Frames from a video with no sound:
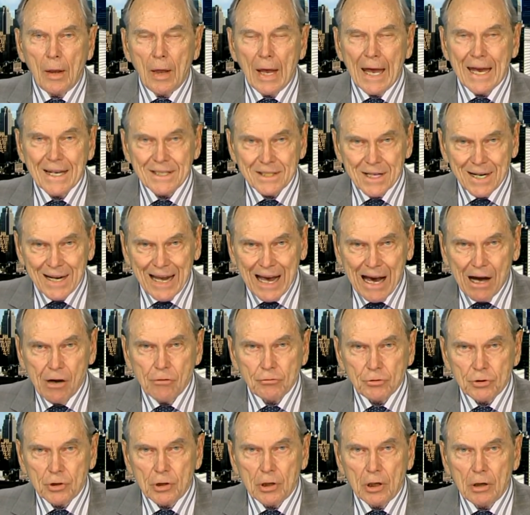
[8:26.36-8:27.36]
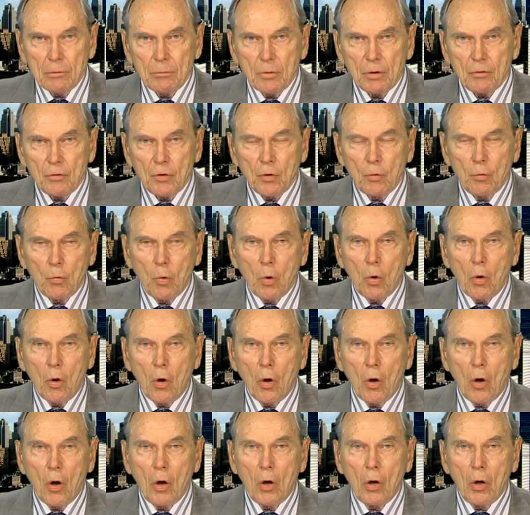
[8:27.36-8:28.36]
as an outcome of the
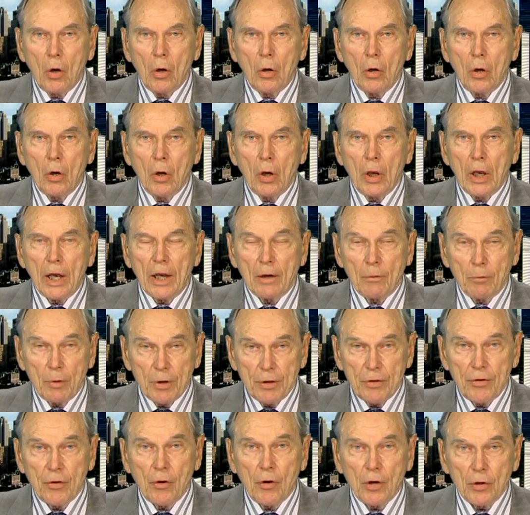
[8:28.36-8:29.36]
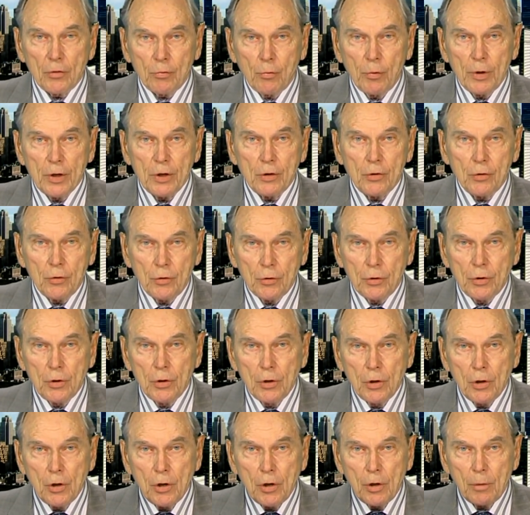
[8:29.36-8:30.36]
war, and we thought we could
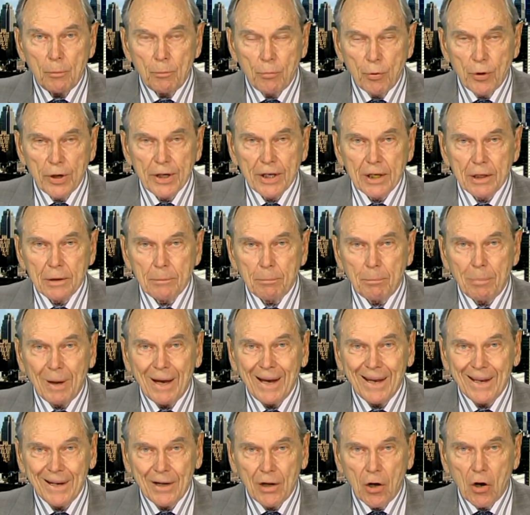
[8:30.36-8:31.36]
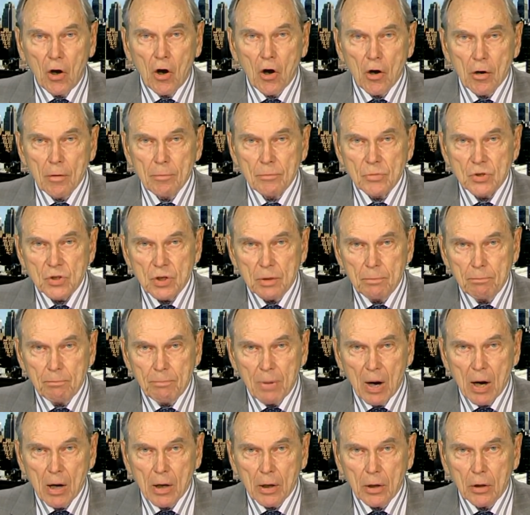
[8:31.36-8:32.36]
bring it by an arms
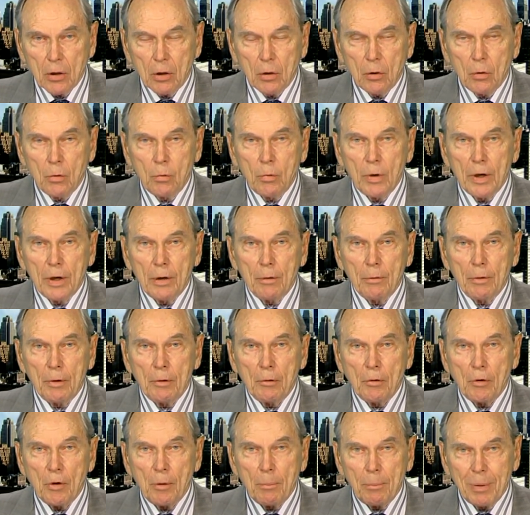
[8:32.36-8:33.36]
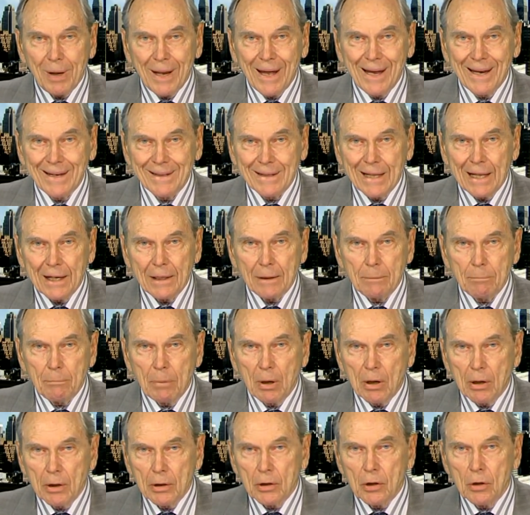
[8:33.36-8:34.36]
embargo, where we were applying that
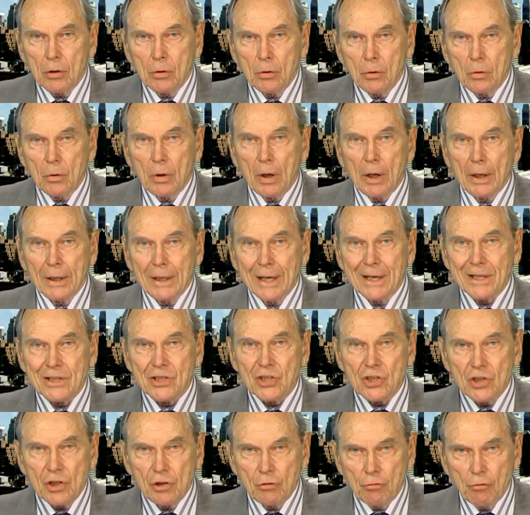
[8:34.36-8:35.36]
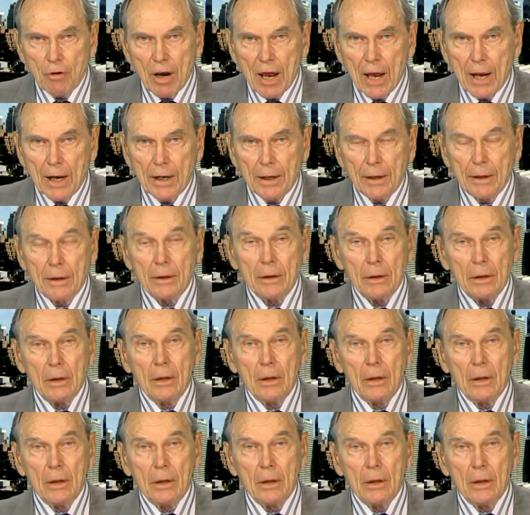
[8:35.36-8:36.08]
embargo against Iran,